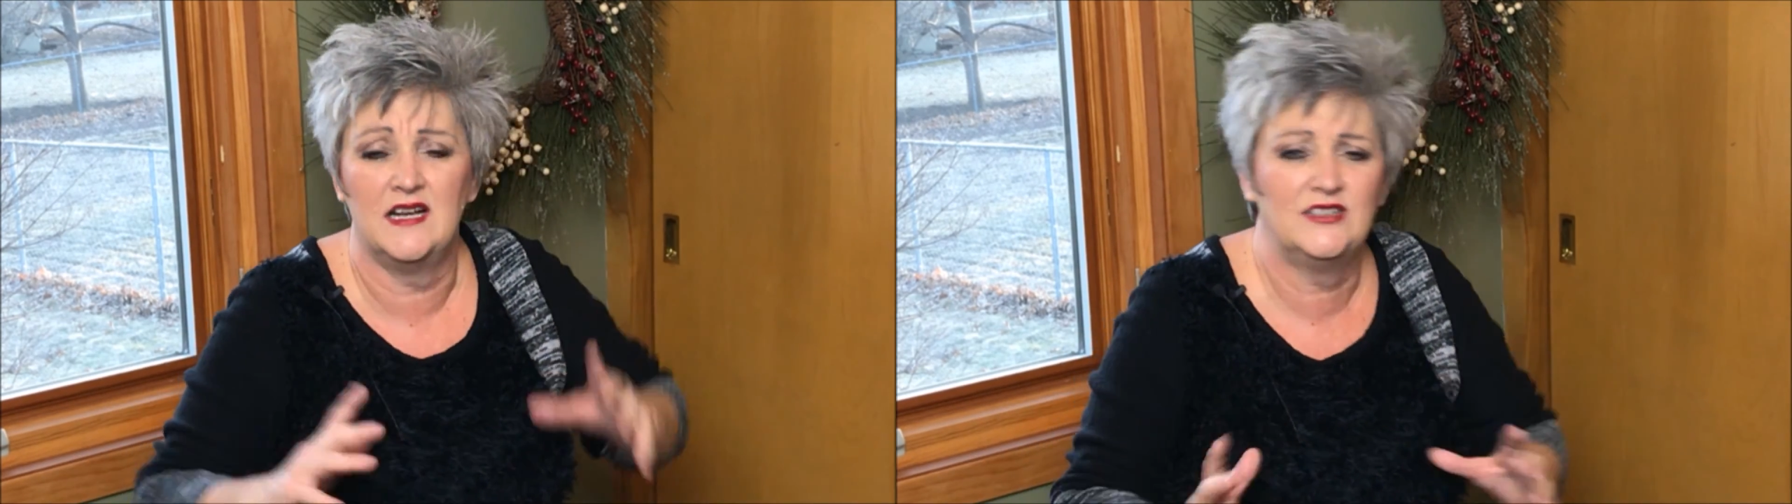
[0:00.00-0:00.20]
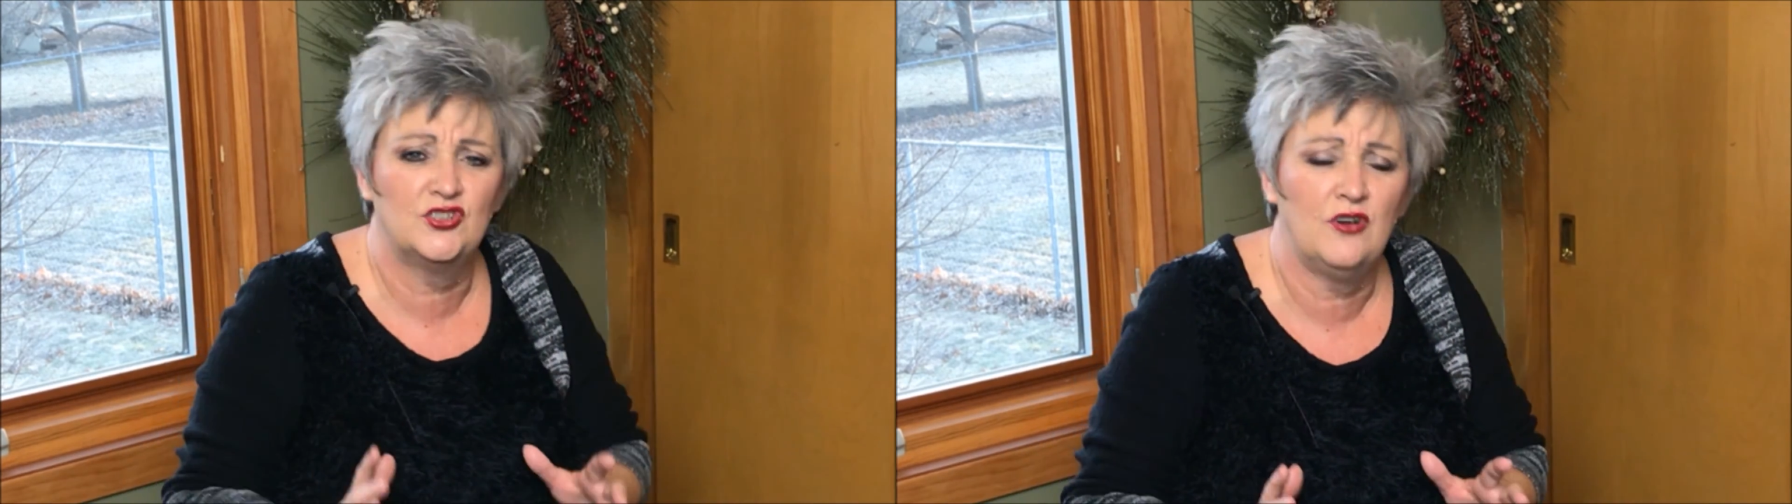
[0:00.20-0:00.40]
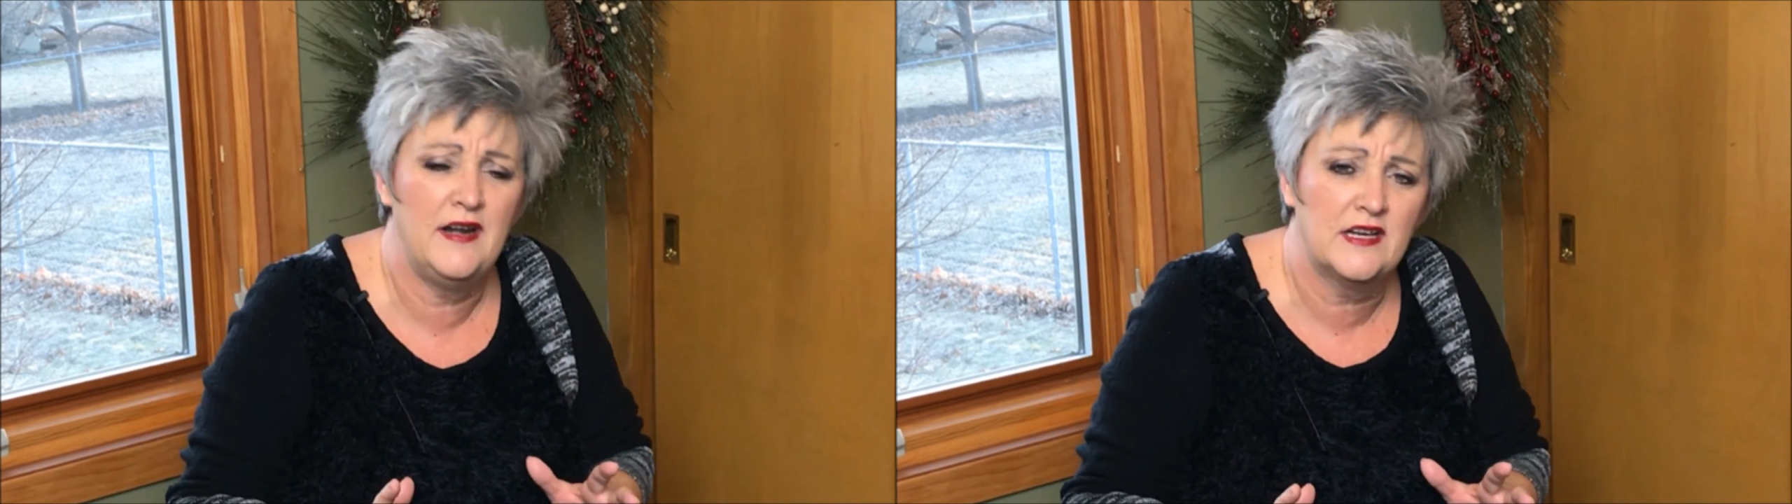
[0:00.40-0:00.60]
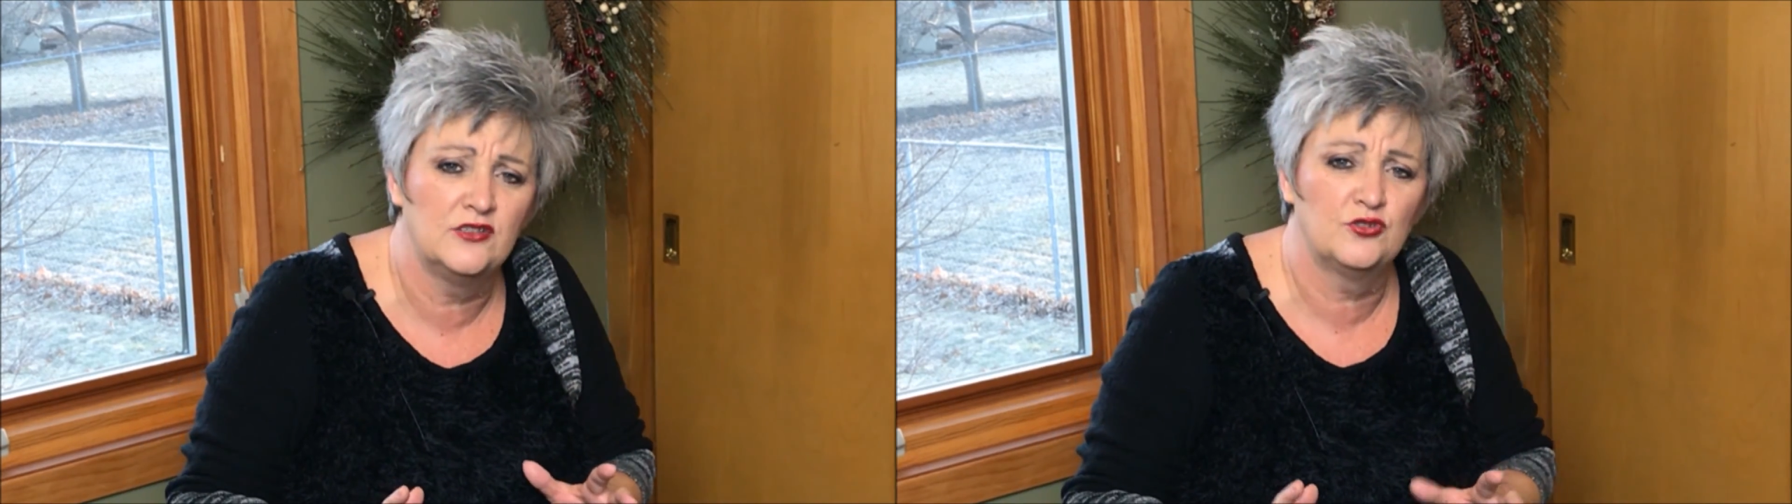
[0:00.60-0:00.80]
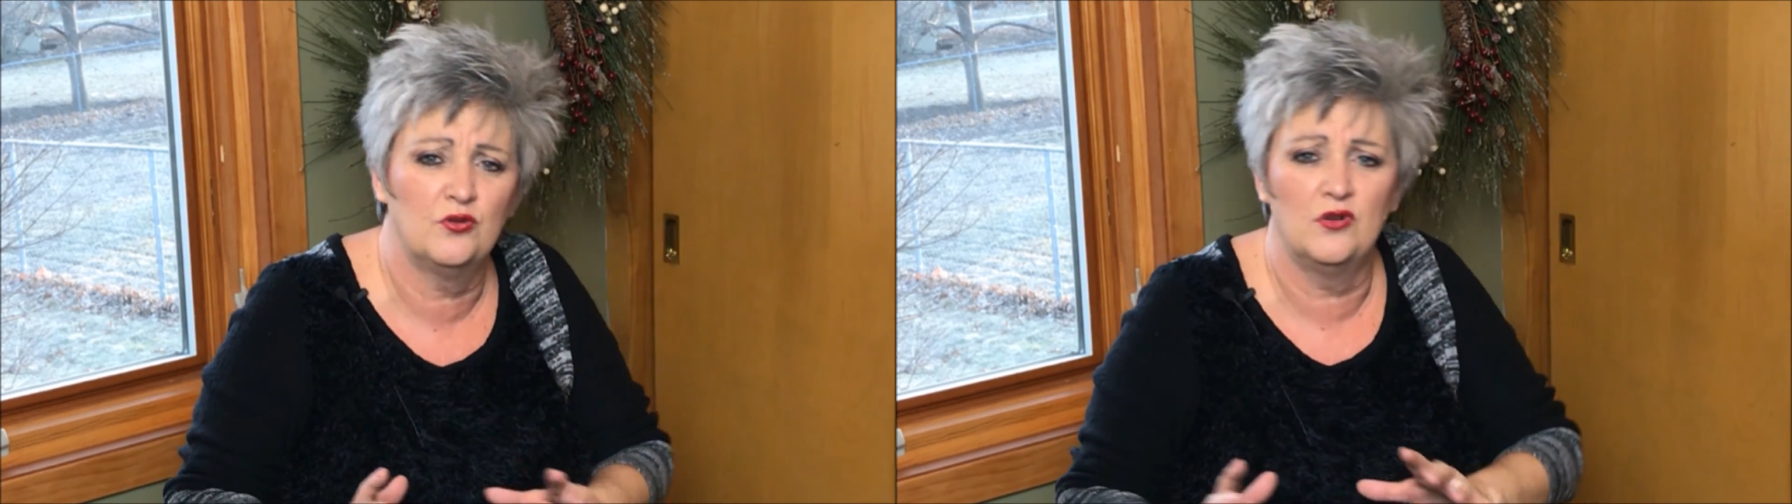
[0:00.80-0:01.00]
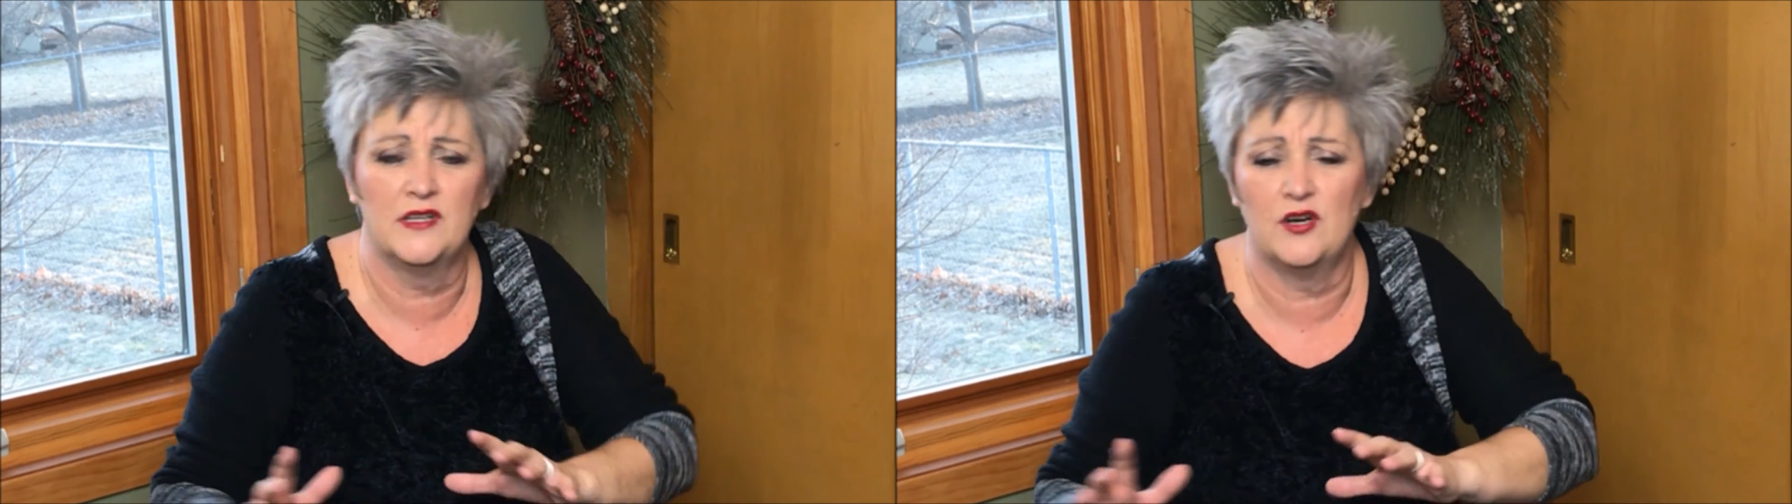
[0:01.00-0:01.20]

us trying to control